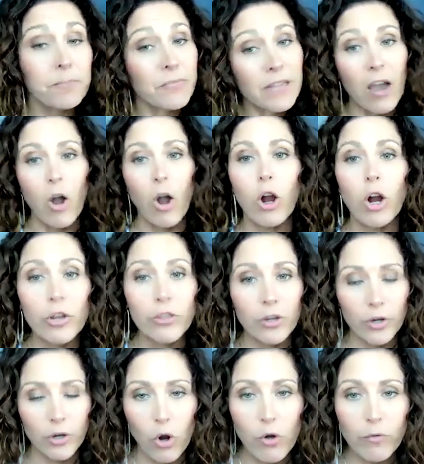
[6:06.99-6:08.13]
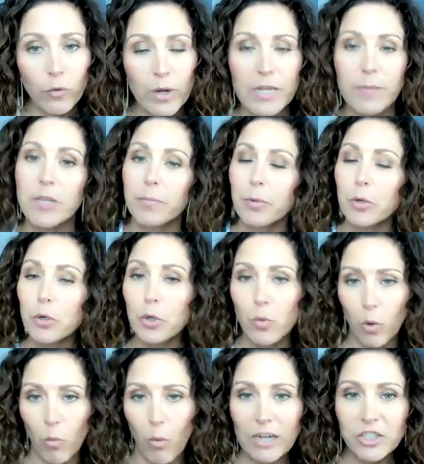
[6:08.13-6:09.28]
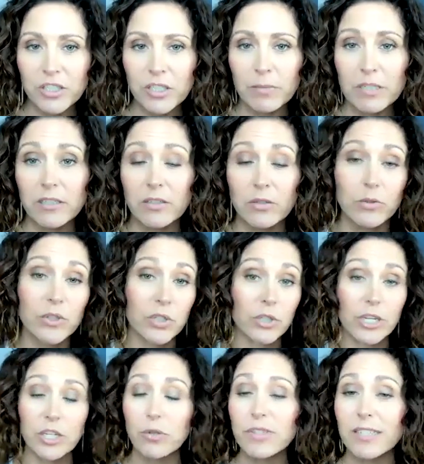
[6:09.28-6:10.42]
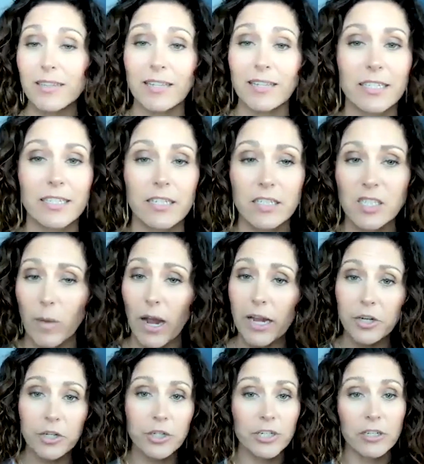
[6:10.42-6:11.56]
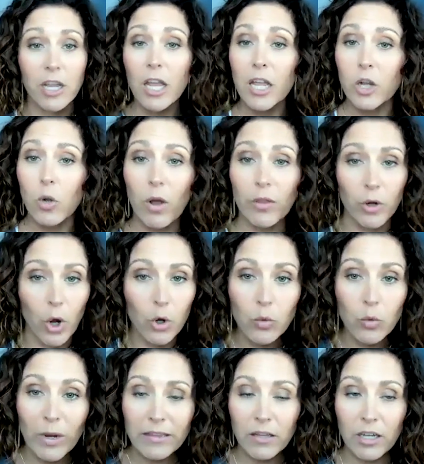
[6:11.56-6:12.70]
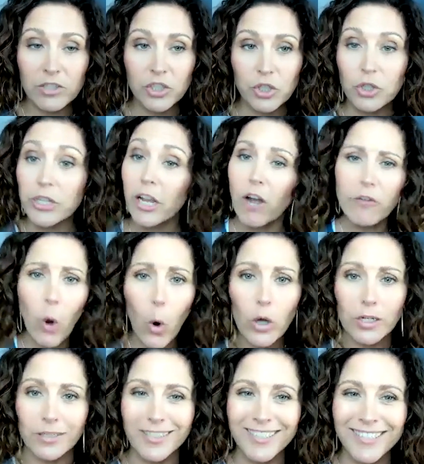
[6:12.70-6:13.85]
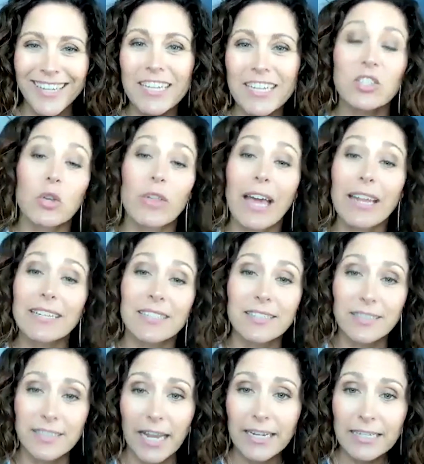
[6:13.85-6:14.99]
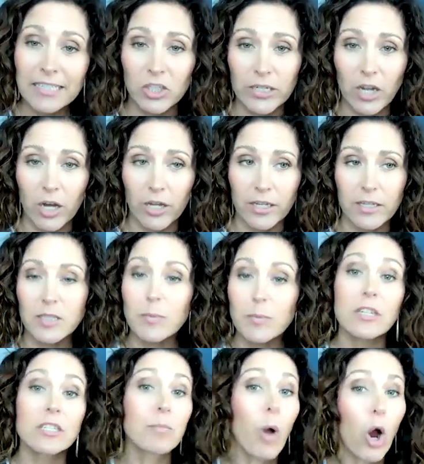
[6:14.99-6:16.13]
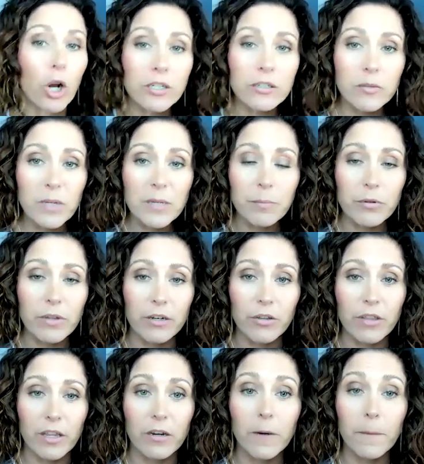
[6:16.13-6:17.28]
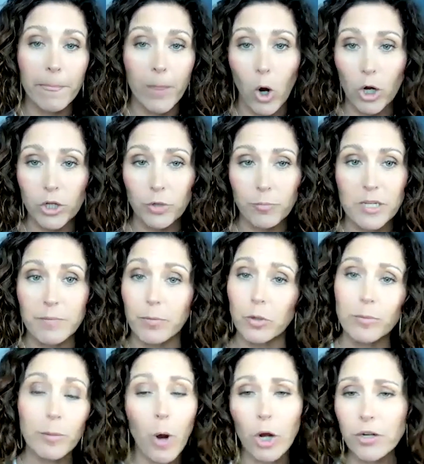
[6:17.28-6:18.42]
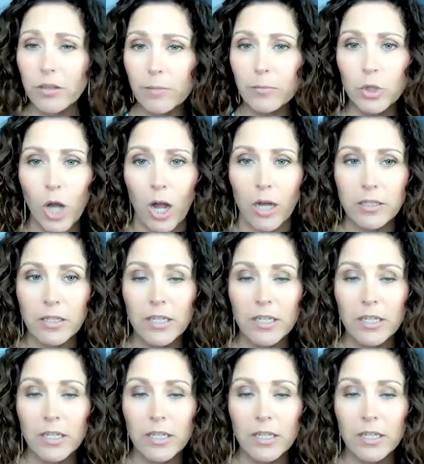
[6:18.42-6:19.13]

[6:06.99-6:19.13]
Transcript: Now, are there overweight people who were watching The Biggest Loser and using that to get inspired and go on their own weight loss journey? Of course. So that is a secondary audience, because part of the people that are there are your people, but part of them are not.